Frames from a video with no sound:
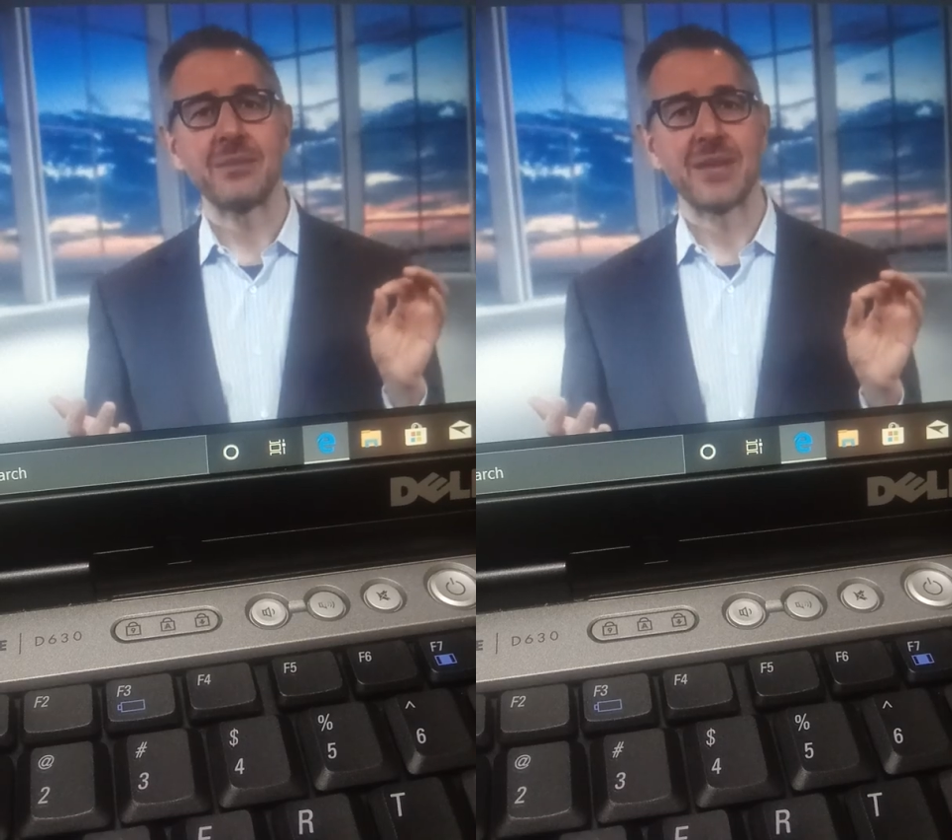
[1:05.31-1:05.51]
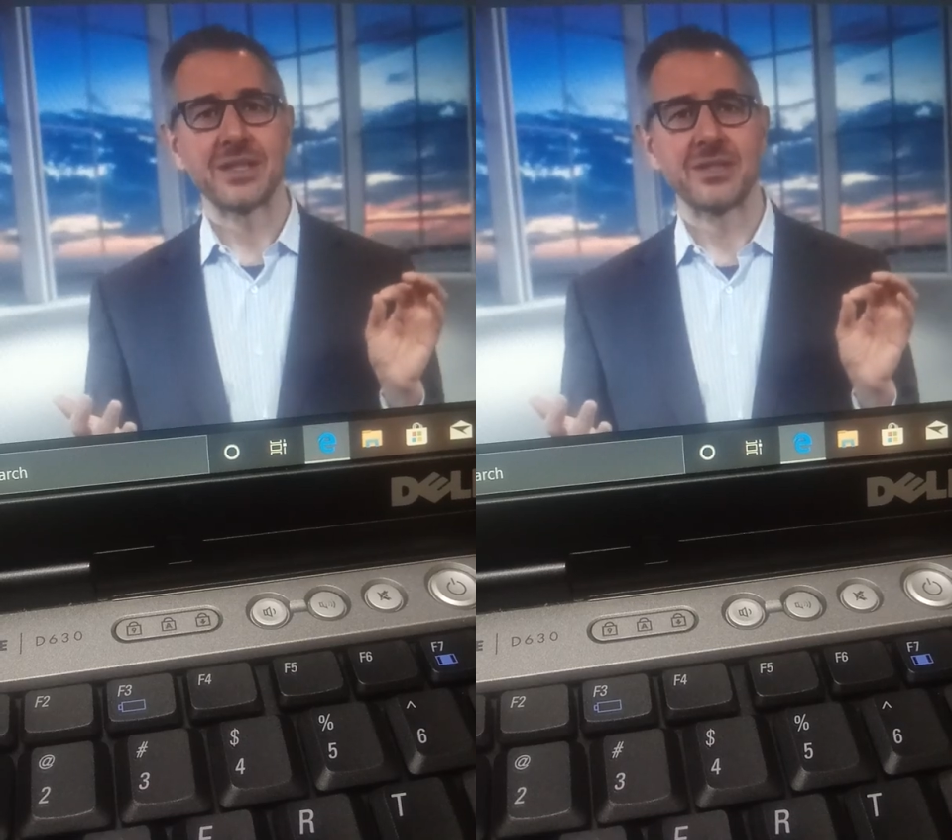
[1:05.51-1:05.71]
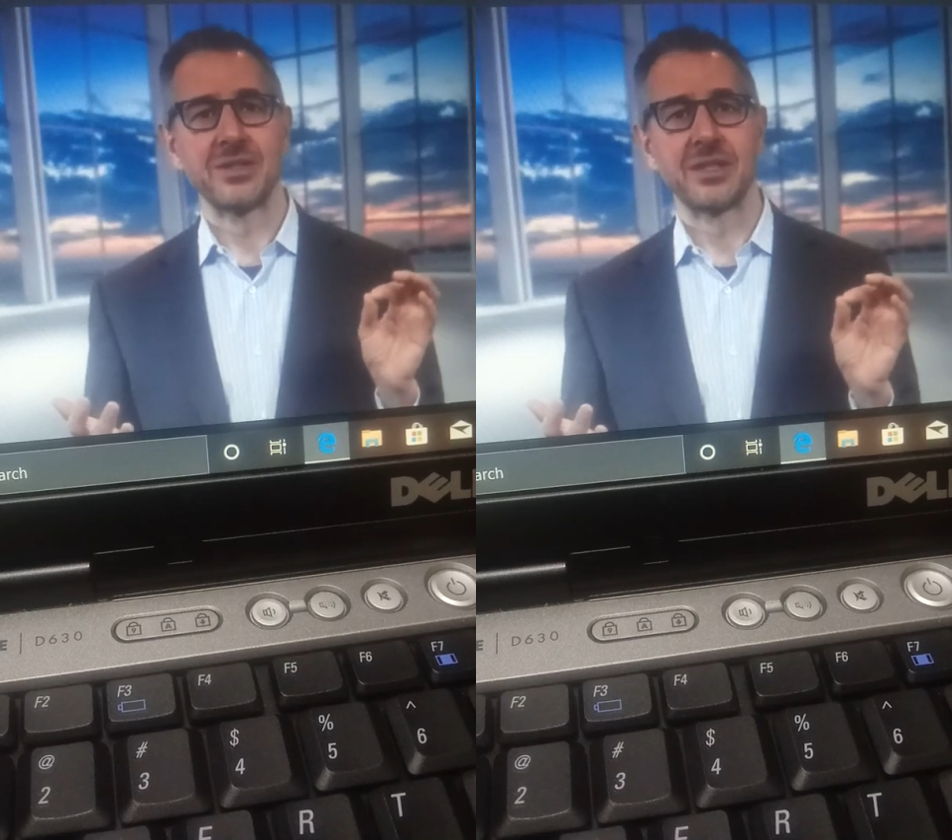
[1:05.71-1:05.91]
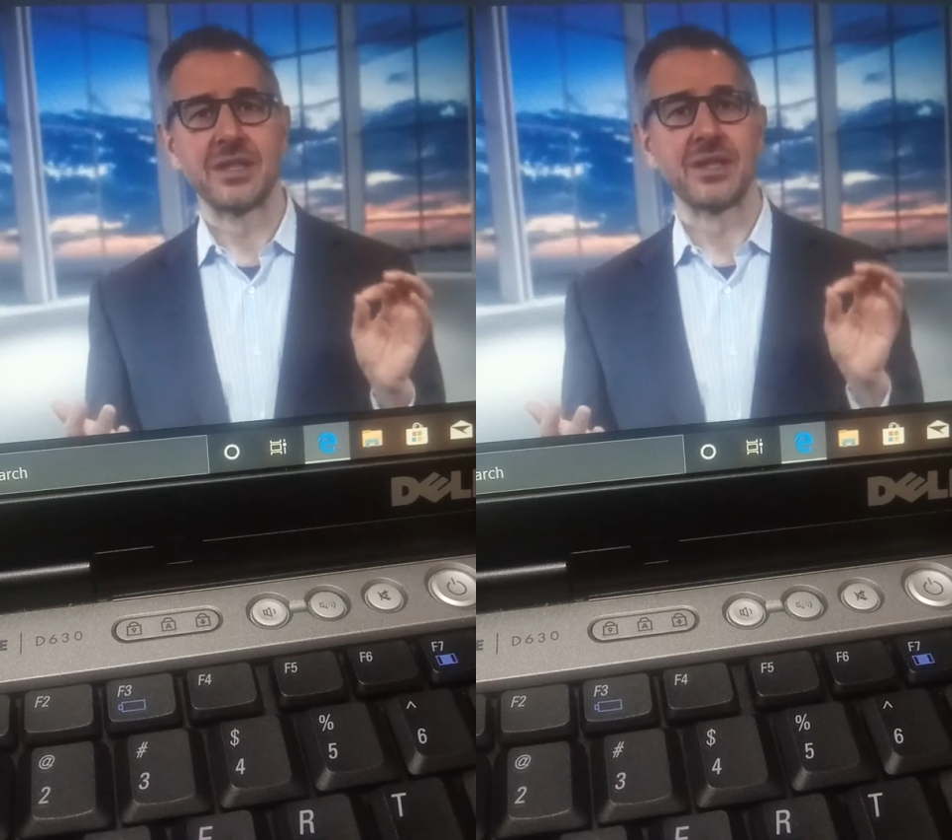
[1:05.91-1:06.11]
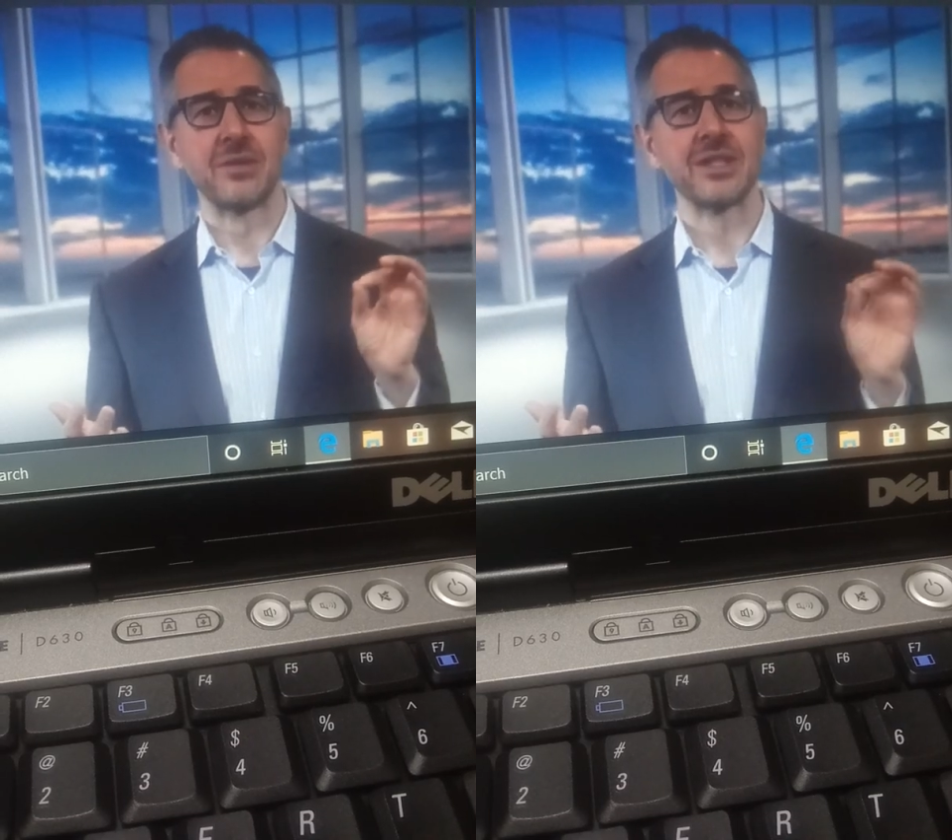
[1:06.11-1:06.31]
messages
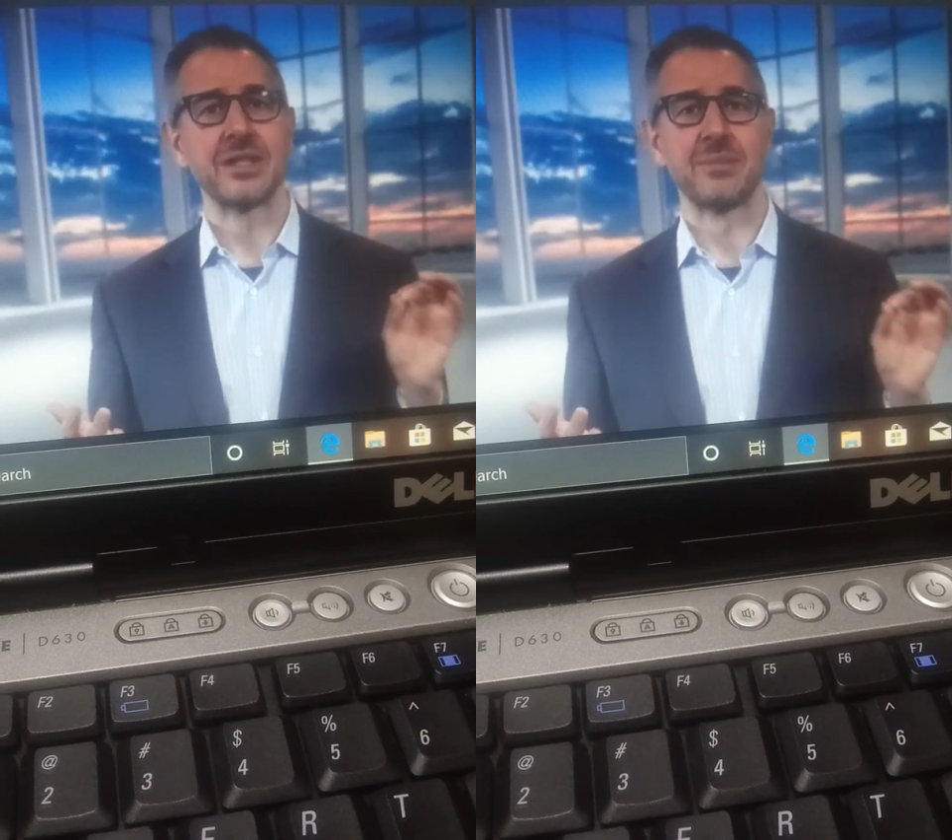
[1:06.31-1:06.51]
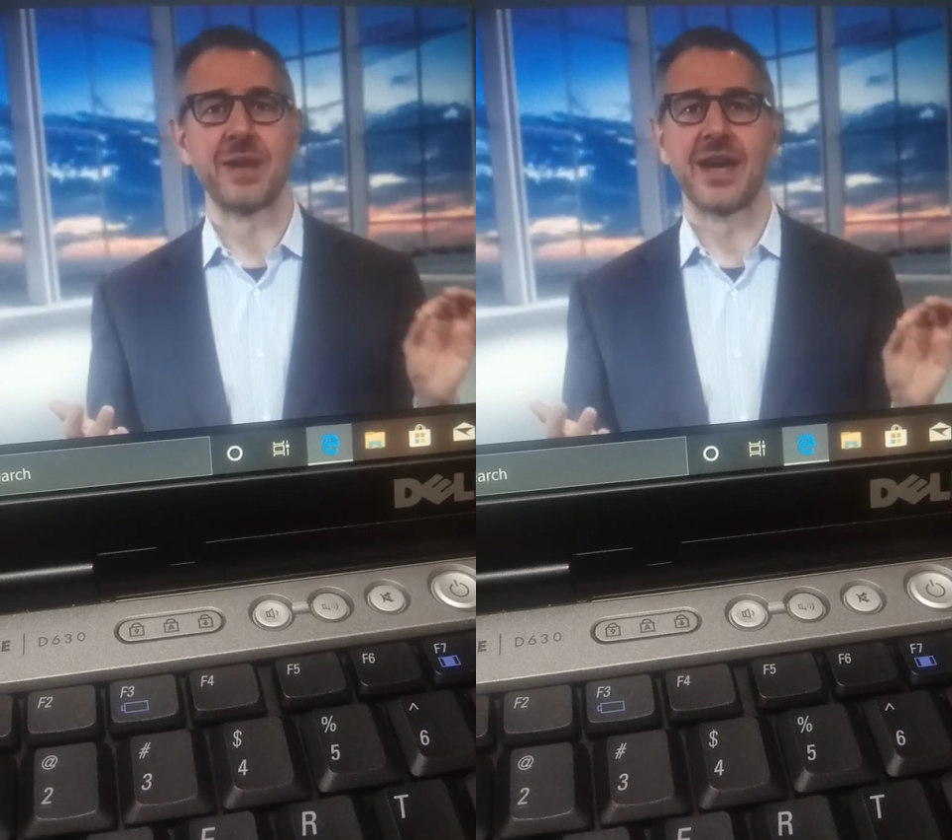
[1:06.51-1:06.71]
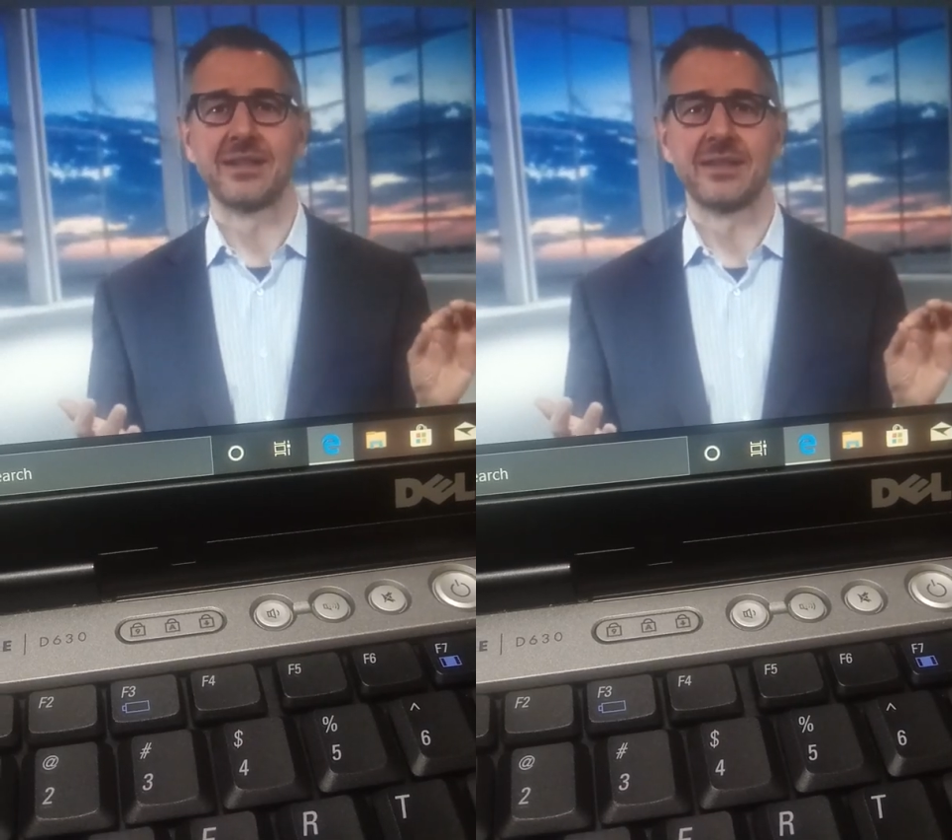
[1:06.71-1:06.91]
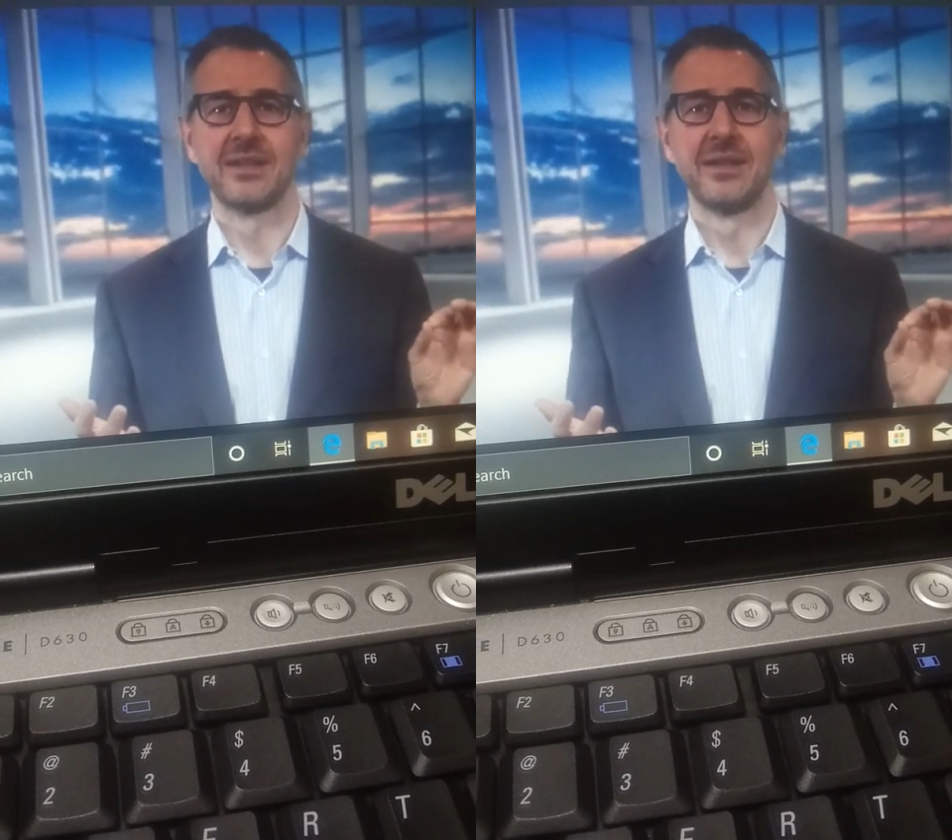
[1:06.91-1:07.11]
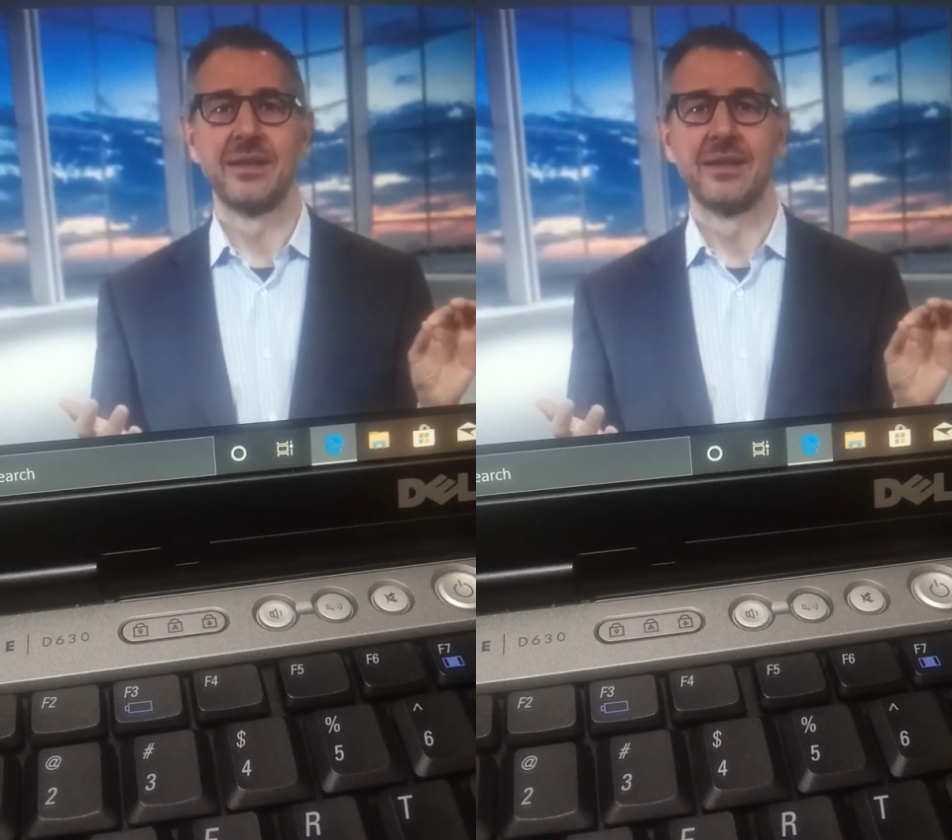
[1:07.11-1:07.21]
in the recent past,